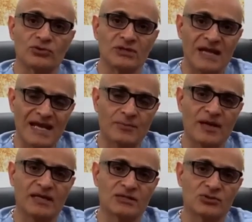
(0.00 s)
to neck
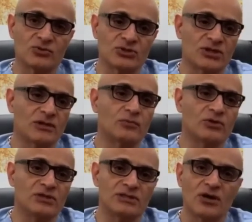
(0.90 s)
pain associated with
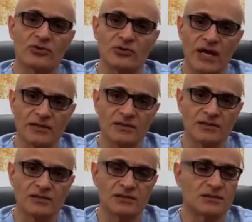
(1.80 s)
these other
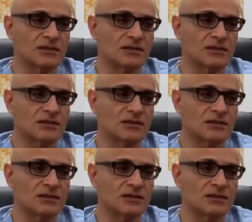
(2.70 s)
entities,